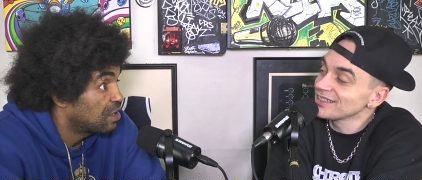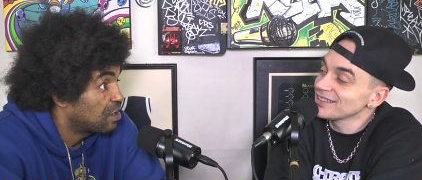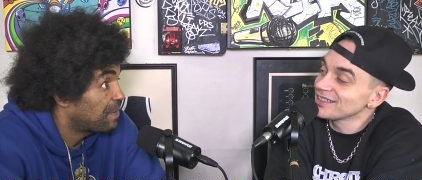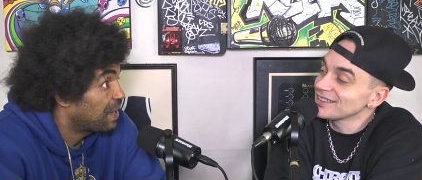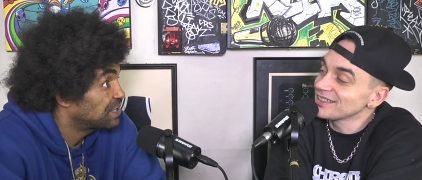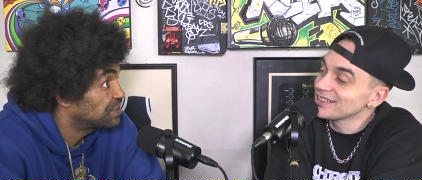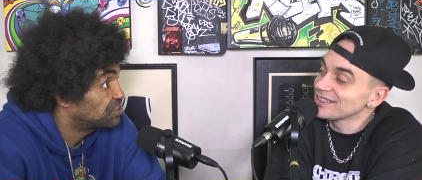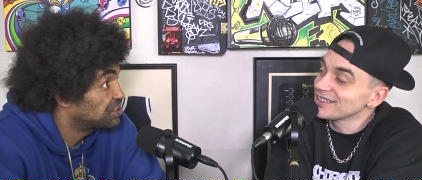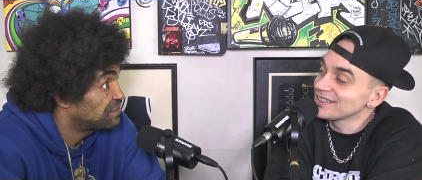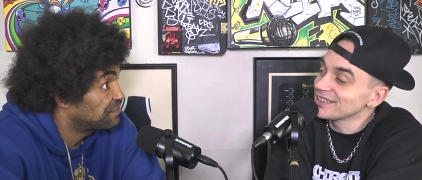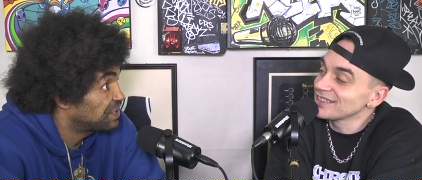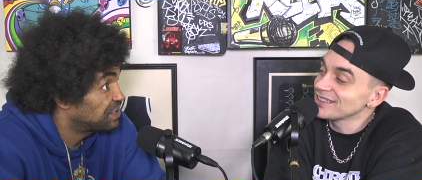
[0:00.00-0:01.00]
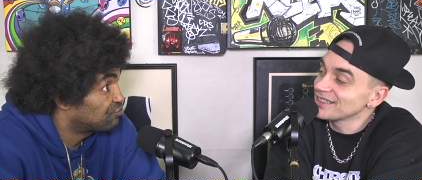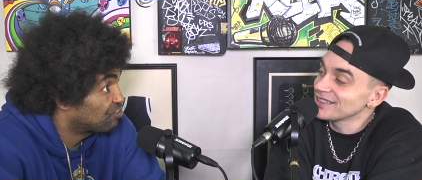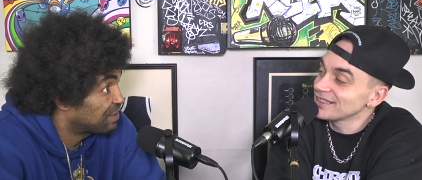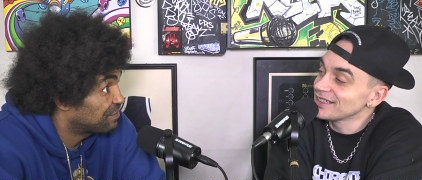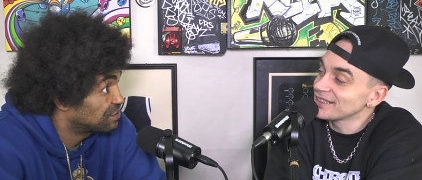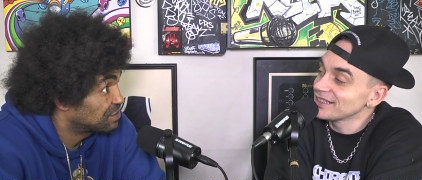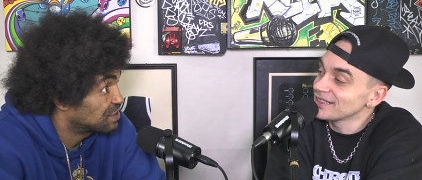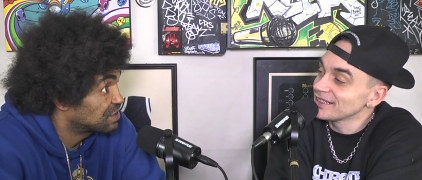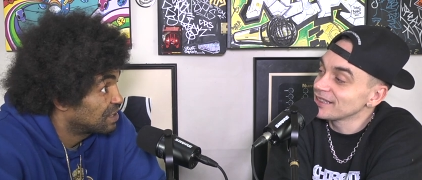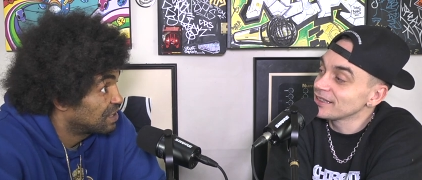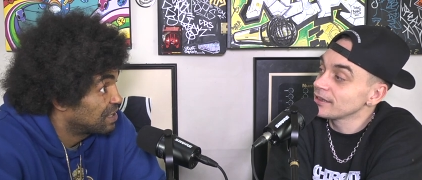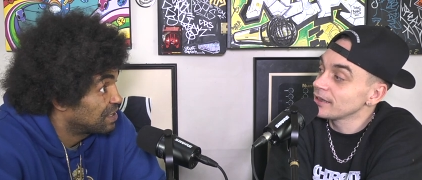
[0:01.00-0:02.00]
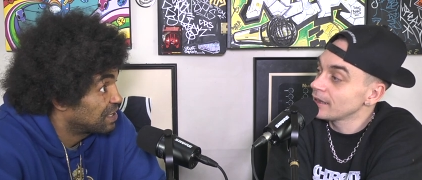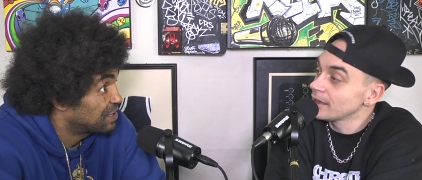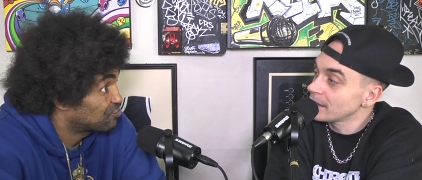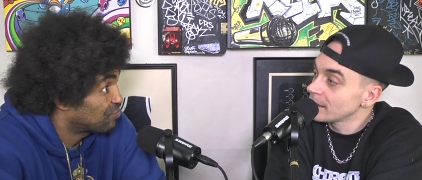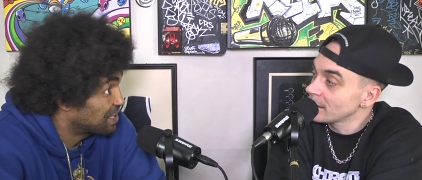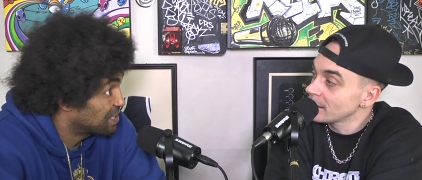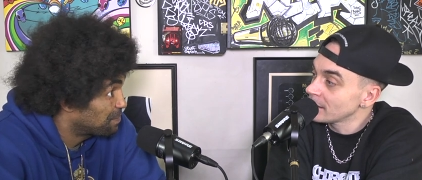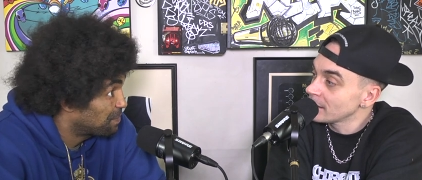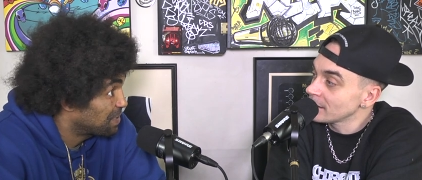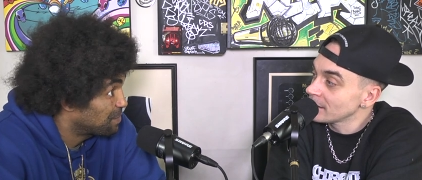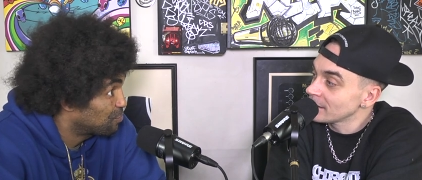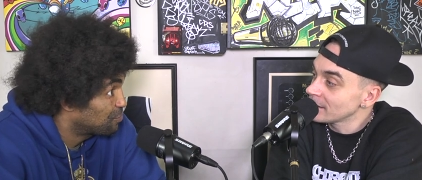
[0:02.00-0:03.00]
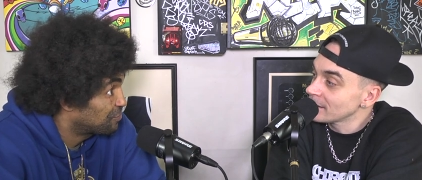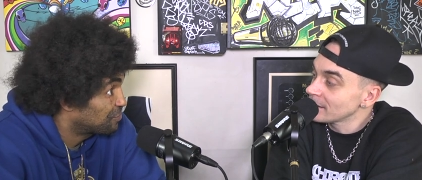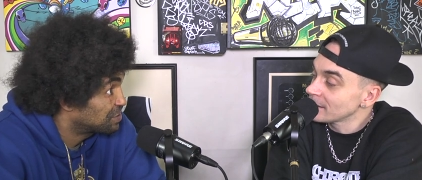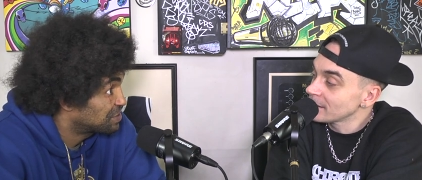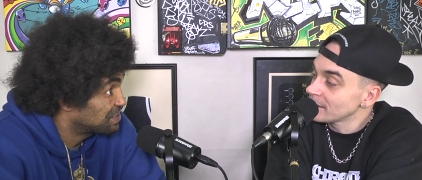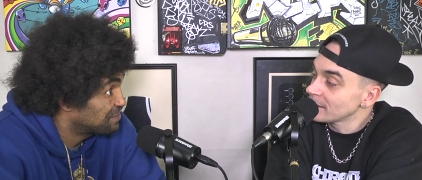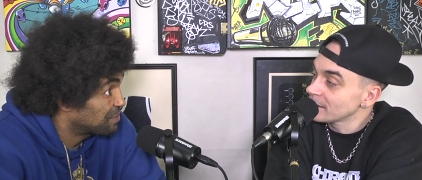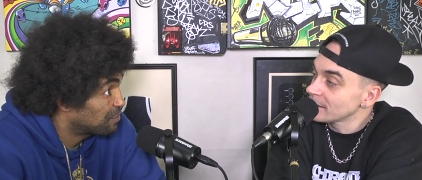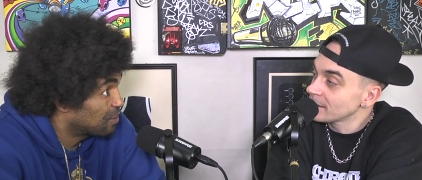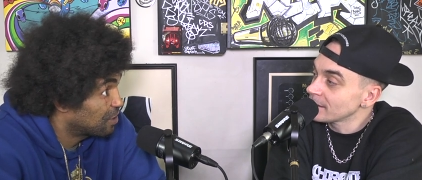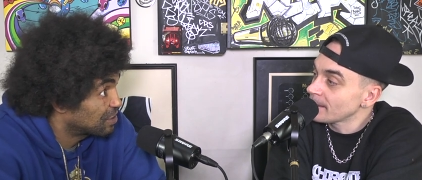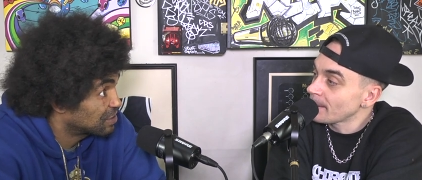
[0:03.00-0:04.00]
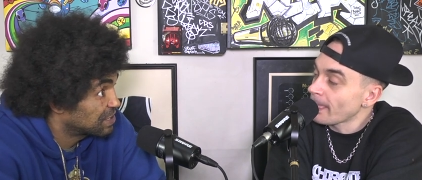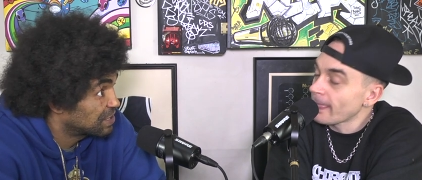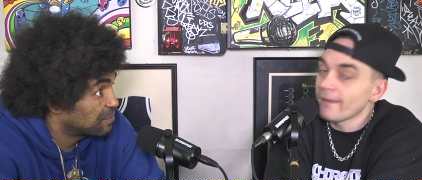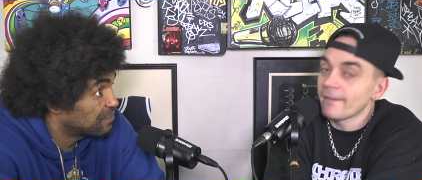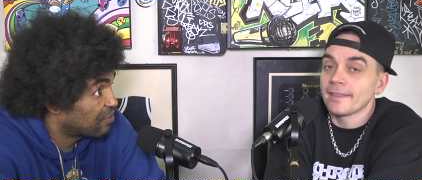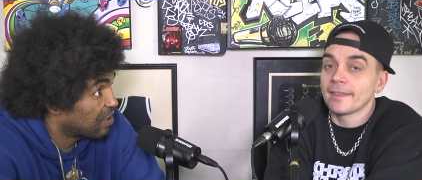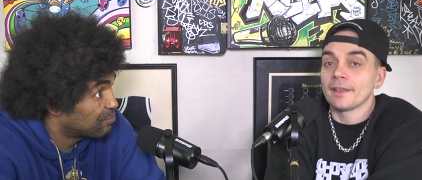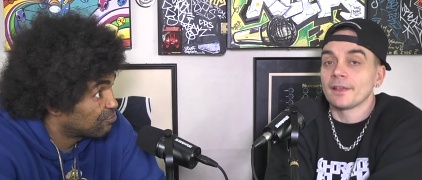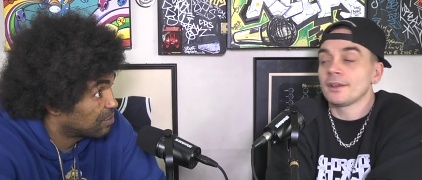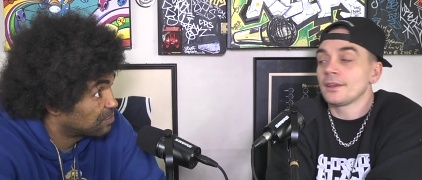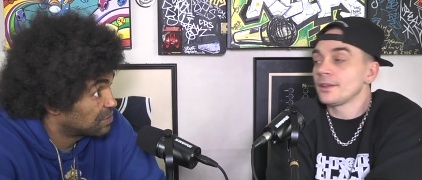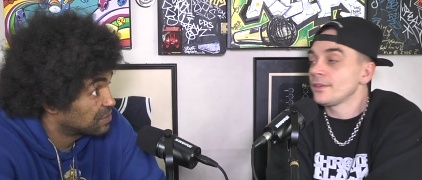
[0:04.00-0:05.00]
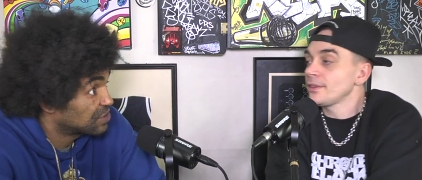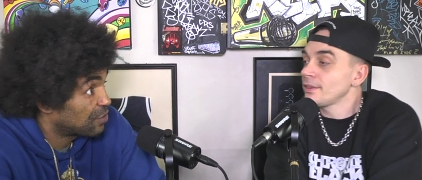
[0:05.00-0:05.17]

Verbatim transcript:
Speaker 1: um, HGV drivers they're training people for the civic works in the fibre optic.